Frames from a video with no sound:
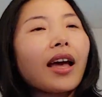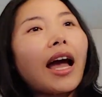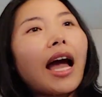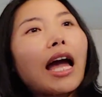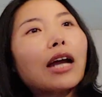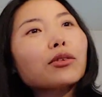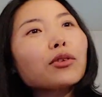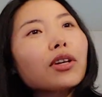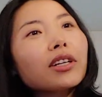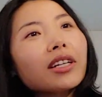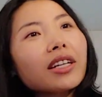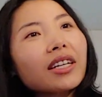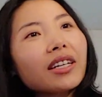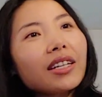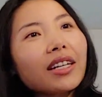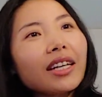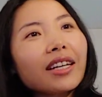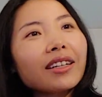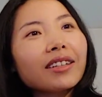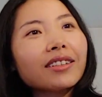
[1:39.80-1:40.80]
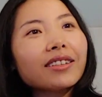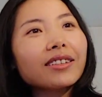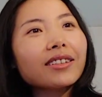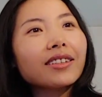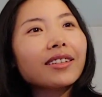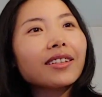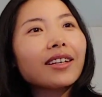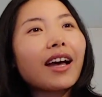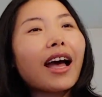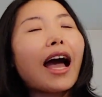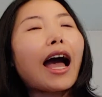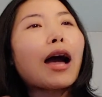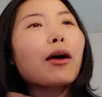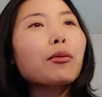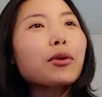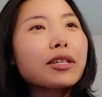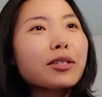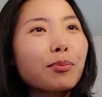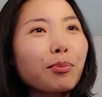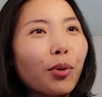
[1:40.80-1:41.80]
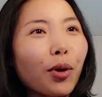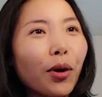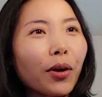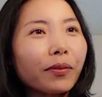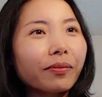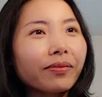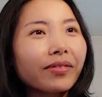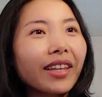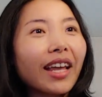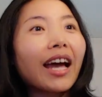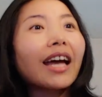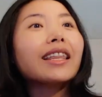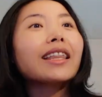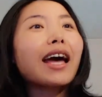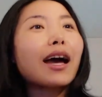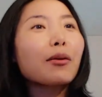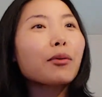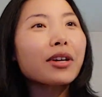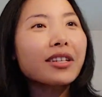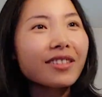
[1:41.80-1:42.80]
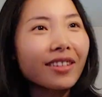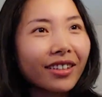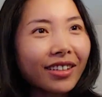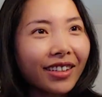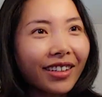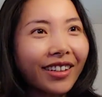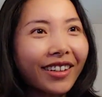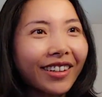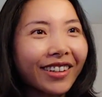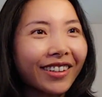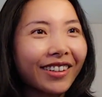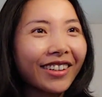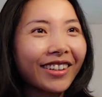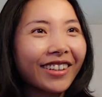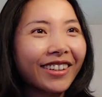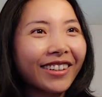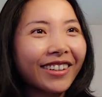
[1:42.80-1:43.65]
Ironically, I was born and I was a girl.